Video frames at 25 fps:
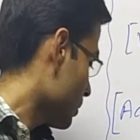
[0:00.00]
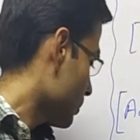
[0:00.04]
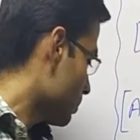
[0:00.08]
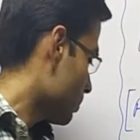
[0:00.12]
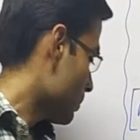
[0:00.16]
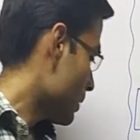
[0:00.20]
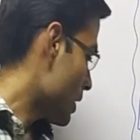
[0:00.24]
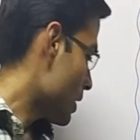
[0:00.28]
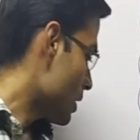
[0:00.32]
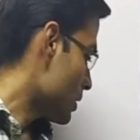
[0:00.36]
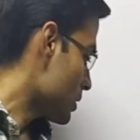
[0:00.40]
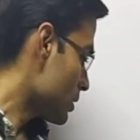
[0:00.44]

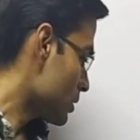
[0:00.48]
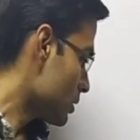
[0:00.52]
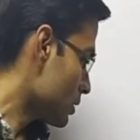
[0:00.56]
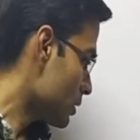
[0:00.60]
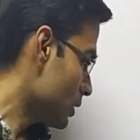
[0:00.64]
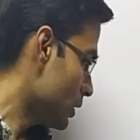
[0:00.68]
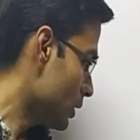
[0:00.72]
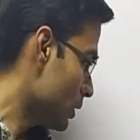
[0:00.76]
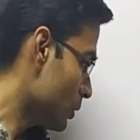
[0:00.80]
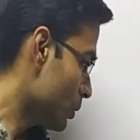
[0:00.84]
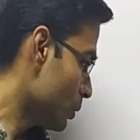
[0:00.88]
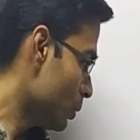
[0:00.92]

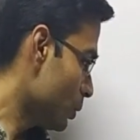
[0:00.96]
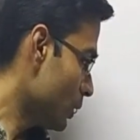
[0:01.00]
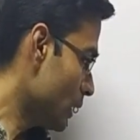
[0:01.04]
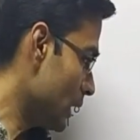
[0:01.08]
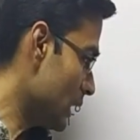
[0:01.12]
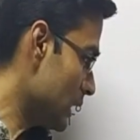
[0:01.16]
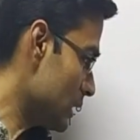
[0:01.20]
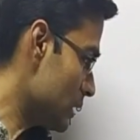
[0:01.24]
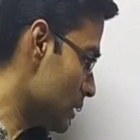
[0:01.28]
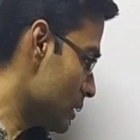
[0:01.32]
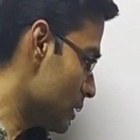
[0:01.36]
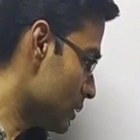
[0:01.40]
Mass into
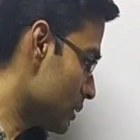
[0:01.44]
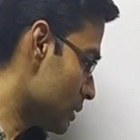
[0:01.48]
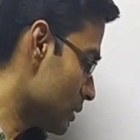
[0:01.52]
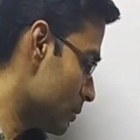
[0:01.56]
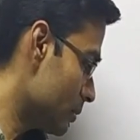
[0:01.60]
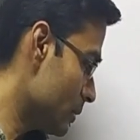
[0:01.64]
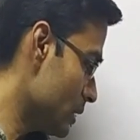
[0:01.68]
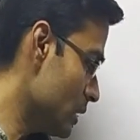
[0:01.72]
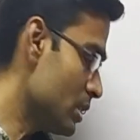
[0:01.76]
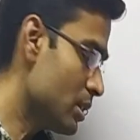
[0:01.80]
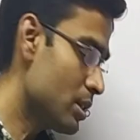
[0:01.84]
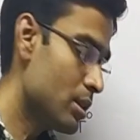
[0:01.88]

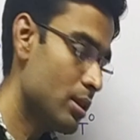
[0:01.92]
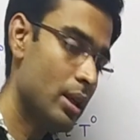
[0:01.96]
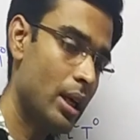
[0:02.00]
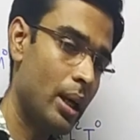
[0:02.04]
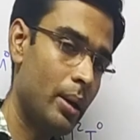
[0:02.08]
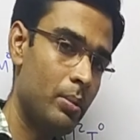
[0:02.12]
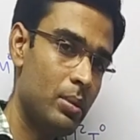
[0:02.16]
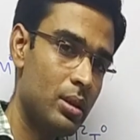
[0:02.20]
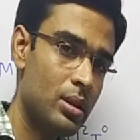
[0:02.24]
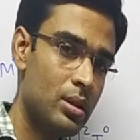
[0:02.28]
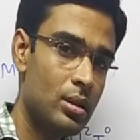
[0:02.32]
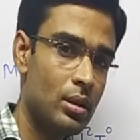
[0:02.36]
acceleration means
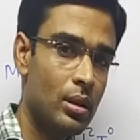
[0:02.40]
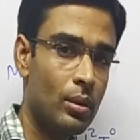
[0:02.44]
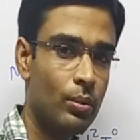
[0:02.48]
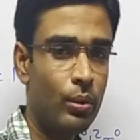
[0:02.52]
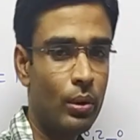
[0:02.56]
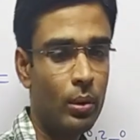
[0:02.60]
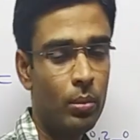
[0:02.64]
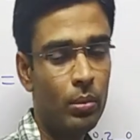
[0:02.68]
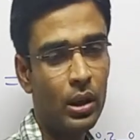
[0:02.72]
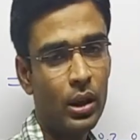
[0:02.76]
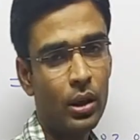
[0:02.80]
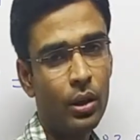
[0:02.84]
dimensional
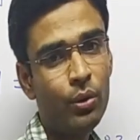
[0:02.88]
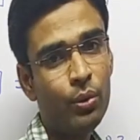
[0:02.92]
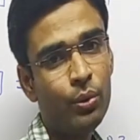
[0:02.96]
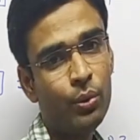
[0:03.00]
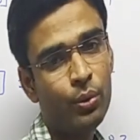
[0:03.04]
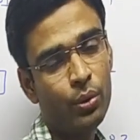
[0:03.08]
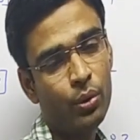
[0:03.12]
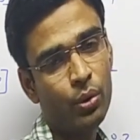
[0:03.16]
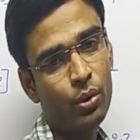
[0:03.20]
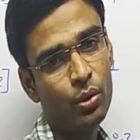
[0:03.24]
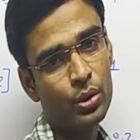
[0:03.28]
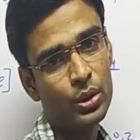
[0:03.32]
formula
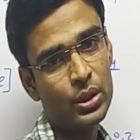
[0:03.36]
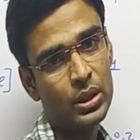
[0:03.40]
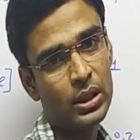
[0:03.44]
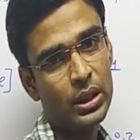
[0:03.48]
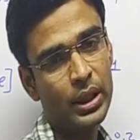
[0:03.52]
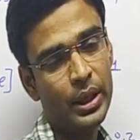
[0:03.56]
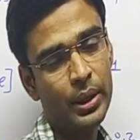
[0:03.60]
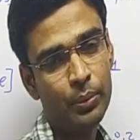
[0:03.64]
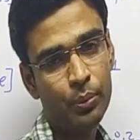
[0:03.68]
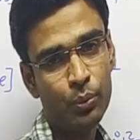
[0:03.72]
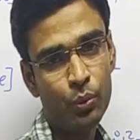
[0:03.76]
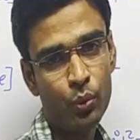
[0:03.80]
of
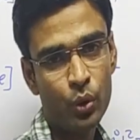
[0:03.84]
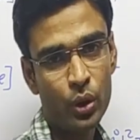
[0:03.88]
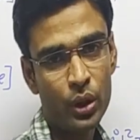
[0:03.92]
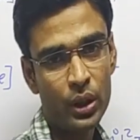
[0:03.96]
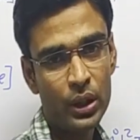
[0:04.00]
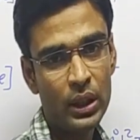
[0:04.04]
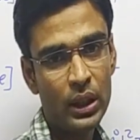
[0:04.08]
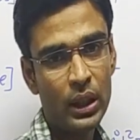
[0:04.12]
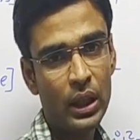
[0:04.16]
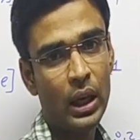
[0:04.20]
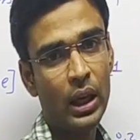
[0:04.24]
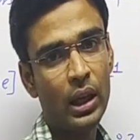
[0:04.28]
force
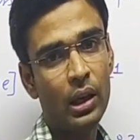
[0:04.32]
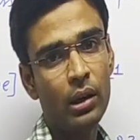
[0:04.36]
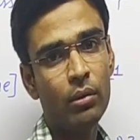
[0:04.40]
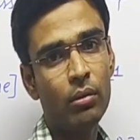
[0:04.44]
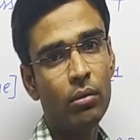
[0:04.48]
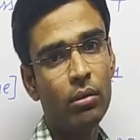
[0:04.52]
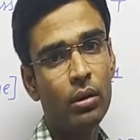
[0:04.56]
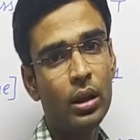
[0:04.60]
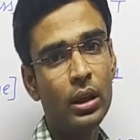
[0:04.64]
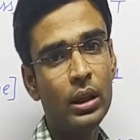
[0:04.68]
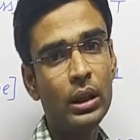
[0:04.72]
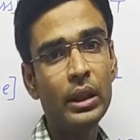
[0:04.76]
m1
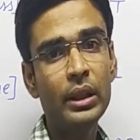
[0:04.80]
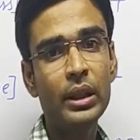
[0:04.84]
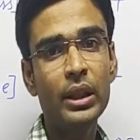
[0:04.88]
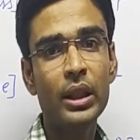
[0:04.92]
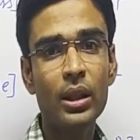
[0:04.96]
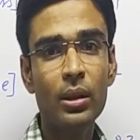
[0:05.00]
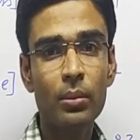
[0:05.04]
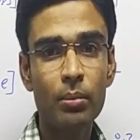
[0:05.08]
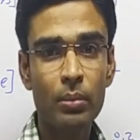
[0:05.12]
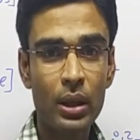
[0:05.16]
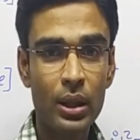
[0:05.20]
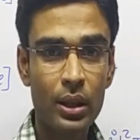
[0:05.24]
L1
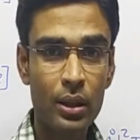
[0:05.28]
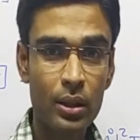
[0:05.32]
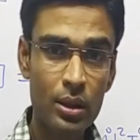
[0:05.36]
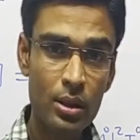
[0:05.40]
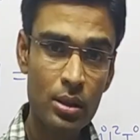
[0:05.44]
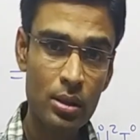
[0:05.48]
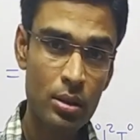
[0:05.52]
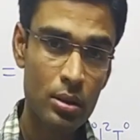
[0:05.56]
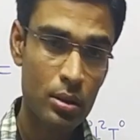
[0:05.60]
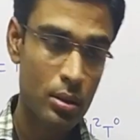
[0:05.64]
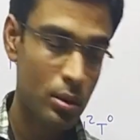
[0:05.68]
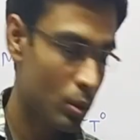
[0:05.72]
T
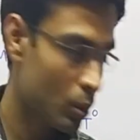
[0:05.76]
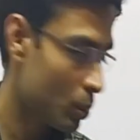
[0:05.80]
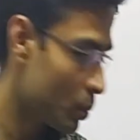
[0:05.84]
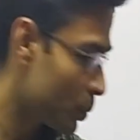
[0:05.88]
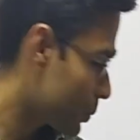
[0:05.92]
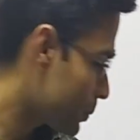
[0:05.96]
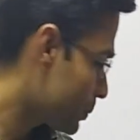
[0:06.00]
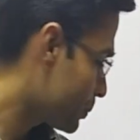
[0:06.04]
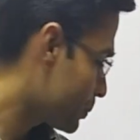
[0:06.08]
minus 2.